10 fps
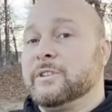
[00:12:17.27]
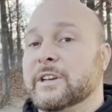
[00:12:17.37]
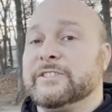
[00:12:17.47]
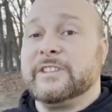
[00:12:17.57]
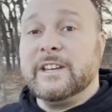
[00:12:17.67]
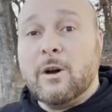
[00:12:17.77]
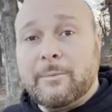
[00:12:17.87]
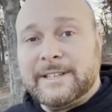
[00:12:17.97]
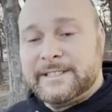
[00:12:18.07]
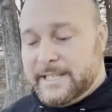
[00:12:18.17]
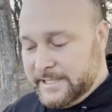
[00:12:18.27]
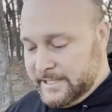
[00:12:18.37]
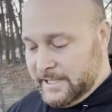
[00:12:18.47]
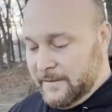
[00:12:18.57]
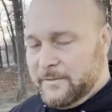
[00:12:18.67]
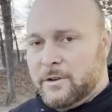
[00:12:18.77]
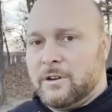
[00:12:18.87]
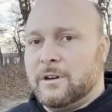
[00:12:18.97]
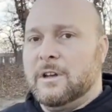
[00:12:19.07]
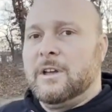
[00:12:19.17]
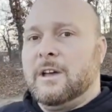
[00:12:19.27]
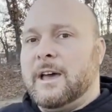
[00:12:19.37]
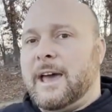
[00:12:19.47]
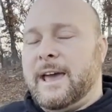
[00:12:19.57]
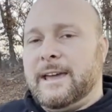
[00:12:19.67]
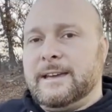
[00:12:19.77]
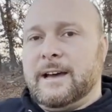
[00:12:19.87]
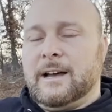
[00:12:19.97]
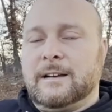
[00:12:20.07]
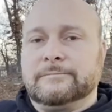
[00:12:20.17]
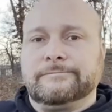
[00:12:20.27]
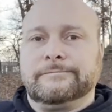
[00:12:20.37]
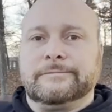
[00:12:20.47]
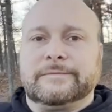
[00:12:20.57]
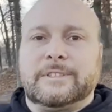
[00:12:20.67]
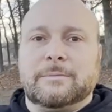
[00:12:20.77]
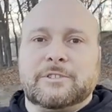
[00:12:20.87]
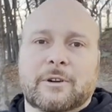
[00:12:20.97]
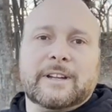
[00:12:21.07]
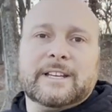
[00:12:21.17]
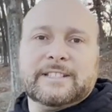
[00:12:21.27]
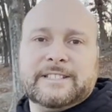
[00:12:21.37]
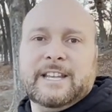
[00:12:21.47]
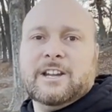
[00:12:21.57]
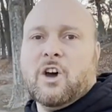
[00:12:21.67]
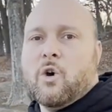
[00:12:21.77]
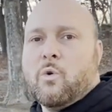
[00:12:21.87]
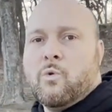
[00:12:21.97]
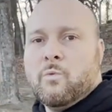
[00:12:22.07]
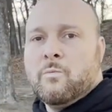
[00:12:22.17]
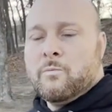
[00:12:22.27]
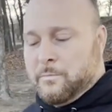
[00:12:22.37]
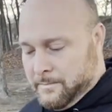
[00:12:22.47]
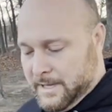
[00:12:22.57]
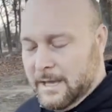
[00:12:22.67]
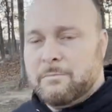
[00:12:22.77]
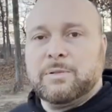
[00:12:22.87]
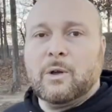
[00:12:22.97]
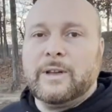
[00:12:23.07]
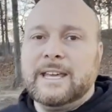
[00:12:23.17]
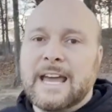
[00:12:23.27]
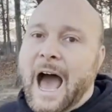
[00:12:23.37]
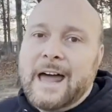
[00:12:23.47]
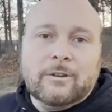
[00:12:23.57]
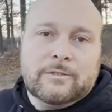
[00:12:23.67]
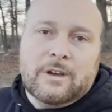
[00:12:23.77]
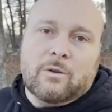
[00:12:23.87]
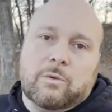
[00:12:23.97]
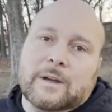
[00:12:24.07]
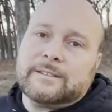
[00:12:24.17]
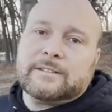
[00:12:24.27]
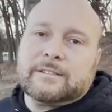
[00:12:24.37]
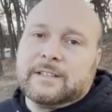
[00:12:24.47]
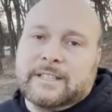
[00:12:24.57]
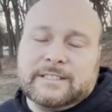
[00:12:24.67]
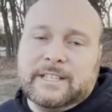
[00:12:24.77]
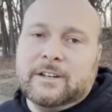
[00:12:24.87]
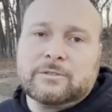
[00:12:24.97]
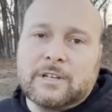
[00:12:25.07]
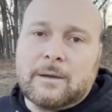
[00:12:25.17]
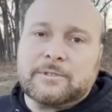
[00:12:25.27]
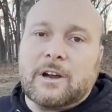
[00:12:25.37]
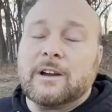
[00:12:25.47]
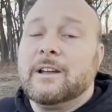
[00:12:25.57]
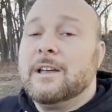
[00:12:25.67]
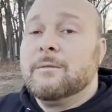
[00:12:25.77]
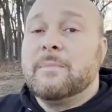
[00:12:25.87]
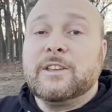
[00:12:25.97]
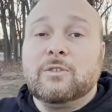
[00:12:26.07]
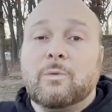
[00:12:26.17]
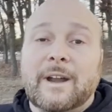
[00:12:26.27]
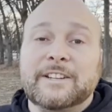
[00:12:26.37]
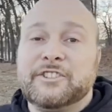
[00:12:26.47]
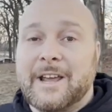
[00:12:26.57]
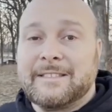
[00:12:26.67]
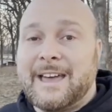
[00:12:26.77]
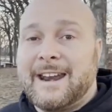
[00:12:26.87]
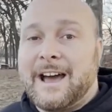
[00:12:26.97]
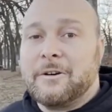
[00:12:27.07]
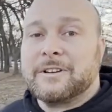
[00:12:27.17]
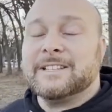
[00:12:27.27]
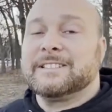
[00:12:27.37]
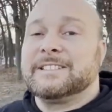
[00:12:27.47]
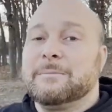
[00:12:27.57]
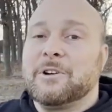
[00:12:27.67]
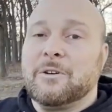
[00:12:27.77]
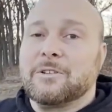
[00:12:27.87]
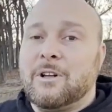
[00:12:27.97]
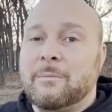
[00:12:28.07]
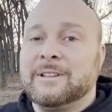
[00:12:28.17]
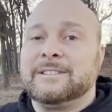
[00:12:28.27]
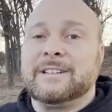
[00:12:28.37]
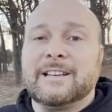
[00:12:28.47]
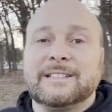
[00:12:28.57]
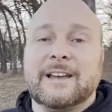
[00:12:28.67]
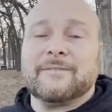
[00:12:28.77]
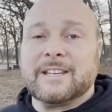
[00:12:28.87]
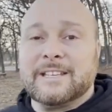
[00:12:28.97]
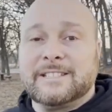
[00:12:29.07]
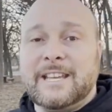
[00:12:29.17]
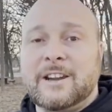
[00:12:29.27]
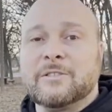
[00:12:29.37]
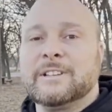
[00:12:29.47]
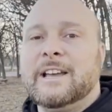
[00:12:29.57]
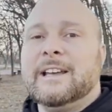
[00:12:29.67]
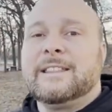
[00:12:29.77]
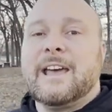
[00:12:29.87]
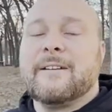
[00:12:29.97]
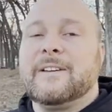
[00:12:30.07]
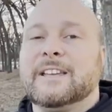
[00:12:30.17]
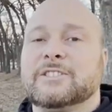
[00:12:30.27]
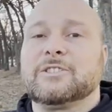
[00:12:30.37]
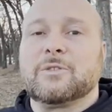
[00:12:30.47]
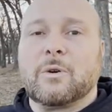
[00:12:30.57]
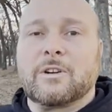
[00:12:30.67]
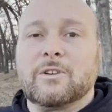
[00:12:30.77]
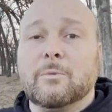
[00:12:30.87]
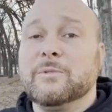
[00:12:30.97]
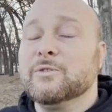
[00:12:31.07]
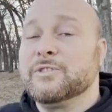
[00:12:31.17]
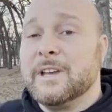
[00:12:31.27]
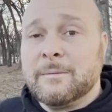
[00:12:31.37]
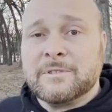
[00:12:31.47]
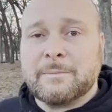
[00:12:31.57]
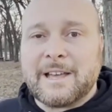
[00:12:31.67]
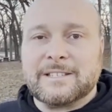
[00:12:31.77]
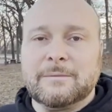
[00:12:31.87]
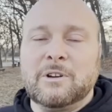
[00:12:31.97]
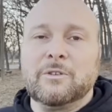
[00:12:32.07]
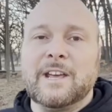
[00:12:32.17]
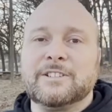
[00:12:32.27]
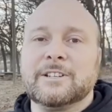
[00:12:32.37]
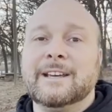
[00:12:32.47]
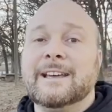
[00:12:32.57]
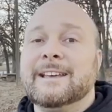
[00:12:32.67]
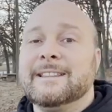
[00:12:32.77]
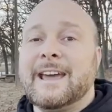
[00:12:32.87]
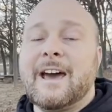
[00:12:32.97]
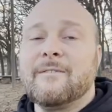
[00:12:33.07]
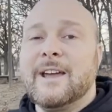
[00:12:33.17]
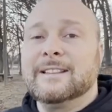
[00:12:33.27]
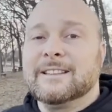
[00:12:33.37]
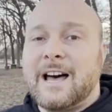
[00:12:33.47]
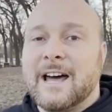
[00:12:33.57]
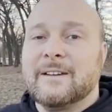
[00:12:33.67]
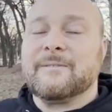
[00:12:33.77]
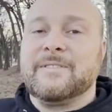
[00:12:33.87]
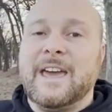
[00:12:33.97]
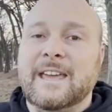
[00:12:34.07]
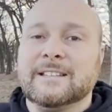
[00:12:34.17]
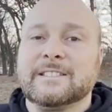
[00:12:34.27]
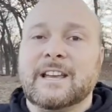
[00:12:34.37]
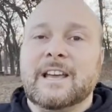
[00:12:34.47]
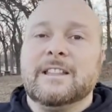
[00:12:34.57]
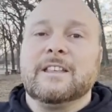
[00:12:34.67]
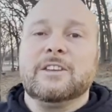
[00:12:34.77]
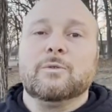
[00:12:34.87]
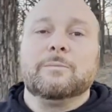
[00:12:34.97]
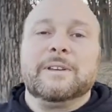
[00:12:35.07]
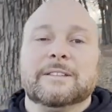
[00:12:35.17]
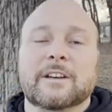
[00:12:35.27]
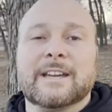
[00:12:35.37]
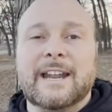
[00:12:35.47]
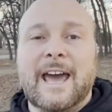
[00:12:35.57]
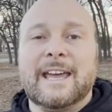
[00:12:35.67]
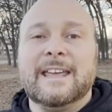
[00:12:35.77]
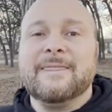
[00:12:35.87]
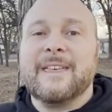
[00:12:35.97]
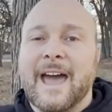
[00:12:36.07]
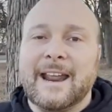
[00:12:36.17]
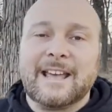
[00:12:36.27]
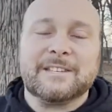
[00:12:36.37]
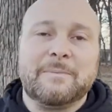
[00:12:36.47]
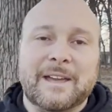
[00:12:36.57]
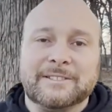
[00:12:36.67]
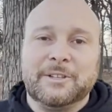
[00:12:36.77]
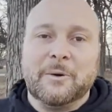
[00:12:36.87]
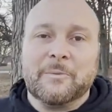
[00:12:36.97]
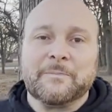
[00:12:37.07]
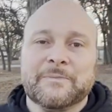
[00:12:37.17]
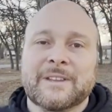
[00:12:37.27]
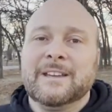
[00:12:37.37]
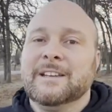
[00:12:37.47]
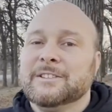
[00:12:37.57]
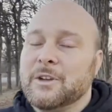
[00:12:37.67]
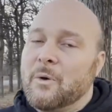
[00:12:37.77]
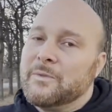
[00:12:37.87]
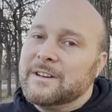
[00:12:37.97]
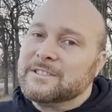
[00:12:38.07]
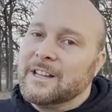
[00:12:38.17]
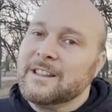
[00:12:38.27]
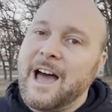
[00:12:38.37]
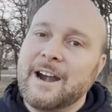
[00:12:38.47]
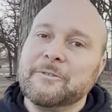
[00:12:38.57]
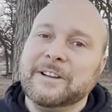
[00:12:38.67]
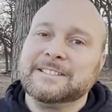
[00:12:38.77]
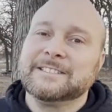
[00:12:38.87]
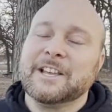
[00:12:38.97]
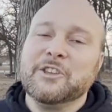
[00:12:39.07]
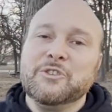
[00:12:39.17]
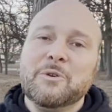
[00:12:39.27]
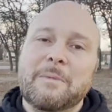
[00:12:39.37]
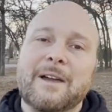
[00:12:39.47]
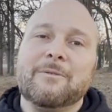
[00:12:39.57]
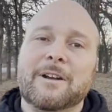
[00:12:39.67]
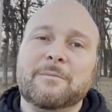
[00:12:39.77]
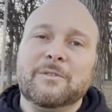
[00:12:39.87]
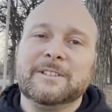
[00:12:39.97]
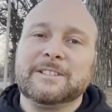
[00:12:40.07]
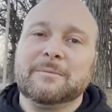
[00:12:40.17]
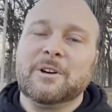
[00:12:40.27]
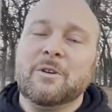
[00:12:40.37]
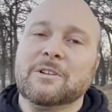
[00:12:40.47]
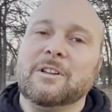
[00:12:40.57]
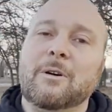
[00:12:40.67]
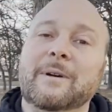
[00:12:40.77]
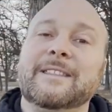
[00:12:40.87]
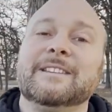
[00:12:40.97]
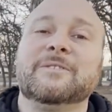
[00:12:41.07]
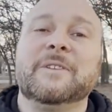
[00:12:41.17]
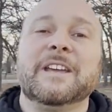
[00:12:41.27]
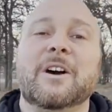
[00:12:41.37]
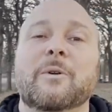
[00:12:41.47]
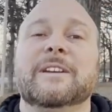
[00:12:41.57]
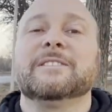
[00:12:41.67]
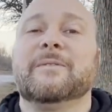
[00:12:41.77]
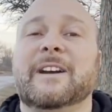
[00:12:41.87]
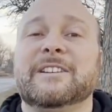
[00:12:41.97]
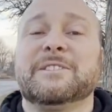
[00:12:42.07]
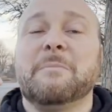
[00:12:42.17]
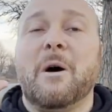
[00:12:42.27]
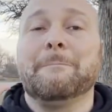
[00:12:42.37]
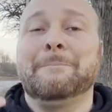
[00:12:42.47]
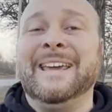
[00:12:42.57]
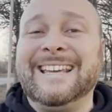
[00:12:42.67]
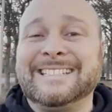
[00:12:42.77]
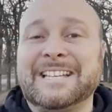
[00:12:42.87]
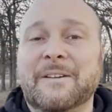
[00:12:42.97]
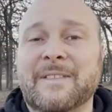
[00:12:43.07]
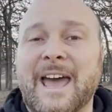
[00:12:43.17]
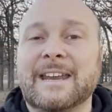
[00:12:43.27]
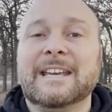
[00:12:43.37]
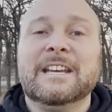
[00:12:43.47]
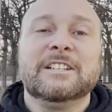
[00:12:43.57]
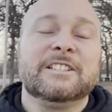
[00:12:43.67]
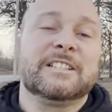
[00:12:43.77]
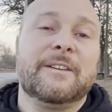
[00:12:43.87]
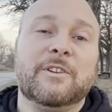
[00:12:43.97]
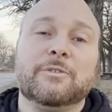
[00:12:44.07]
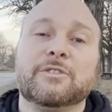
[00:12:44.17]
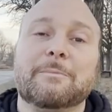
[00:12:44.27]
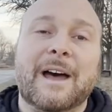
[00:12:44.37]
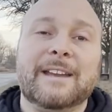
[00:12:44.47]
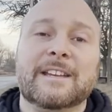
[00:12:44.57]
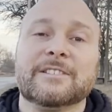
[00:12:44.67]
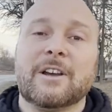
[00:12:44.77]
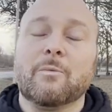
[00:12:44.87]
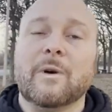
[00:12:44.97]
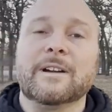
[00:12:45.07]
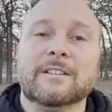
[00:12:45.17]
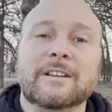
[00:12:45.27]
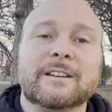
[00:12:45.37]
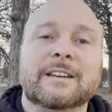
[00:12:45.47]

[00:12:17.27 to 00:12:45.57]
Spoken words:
casino business, if you're a some sort of casino employee, I don't know what the casino jobs are, but you'd want to check that out, because Seminole, Oklahoma does have the casinos. They have historical museums about Seminole Nation. They have a lot of things that you would be looking at in that aspect too. So there's a lot of reasons that you might want to move to Seminole, Oklahoma. This video is a very small piece of that, just giving you some ideas on where to look.